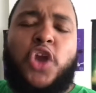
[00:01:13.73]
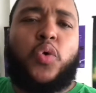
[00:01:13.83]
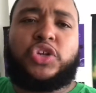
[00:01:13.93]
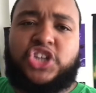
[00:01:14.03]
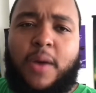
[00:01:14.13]

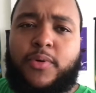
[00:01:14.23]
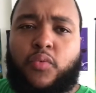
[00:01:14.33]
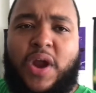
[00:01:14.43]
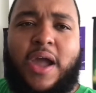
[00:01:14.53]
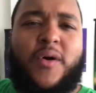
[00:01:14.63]
you were jumping
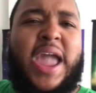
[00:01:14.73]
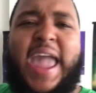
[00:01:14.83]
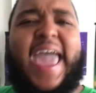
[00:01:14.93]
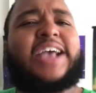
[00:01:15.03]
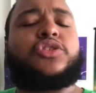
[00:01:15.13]
around,
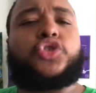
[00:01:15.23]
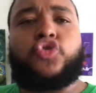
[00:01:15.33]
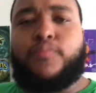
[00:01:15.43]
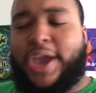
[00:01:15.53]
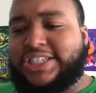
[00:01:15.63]

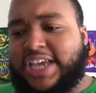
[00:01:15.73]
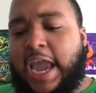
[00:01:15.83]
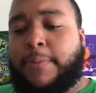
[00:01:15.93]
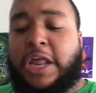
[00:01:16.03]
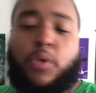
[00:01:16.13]
exosuit-based
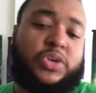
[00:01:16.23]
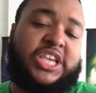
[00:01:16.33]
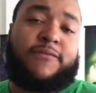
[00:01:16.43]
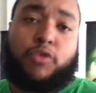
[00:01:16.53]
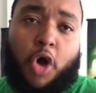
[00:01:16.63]
gameplay that we've
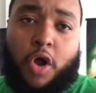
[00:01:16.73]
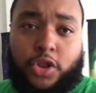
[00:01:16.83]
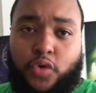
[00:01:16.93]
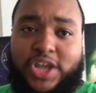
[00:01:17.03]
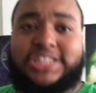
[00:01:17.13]
seen from Call
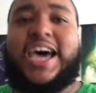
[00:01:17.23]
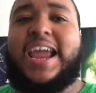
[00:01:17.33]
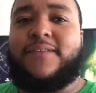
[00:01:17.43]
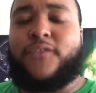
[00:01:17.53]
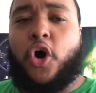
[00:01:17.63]
of Duty and
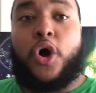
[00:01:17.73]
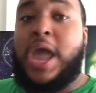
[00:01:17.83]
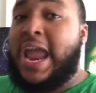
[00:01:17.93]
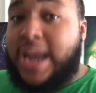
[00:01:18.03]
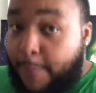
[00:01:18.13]
Titanfall
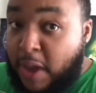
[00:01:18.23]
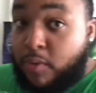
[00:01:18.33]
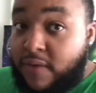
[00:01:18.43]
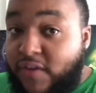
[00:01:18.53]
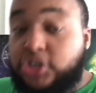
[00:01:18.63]
that
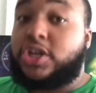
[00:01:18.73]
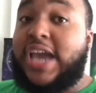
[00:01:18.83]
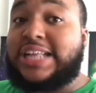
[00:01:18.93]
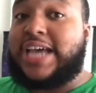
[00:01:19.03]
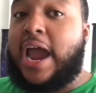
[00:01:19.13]
people eventually
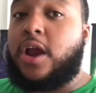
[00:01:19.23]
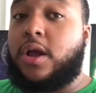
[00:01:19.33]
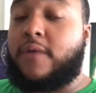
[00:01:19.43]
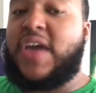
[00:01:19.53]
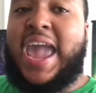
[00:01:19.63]
got tired
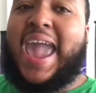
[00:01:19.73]
of,